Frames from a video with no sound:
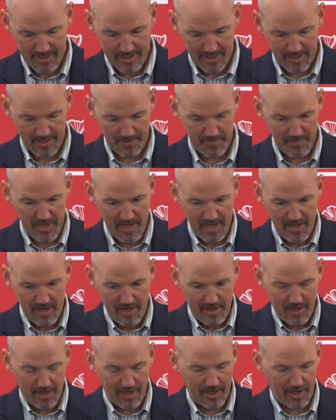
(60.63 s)
Um,
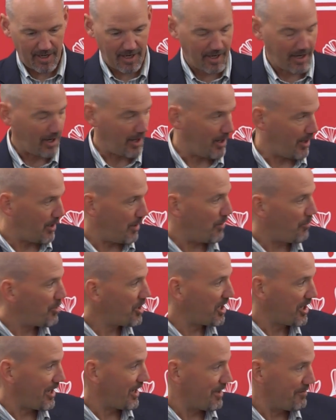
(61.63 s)
I
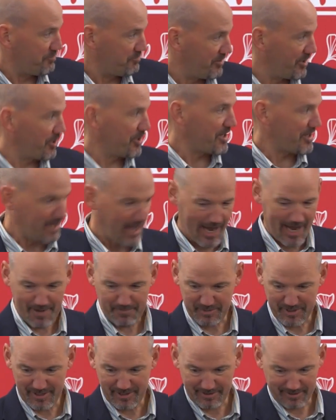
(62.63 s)
want to. I'm very
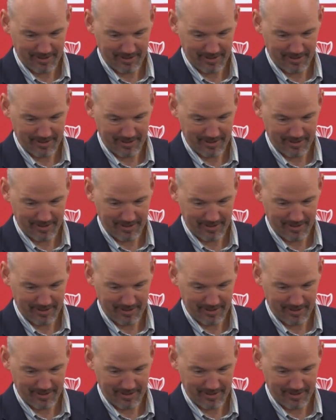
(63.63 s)
happy.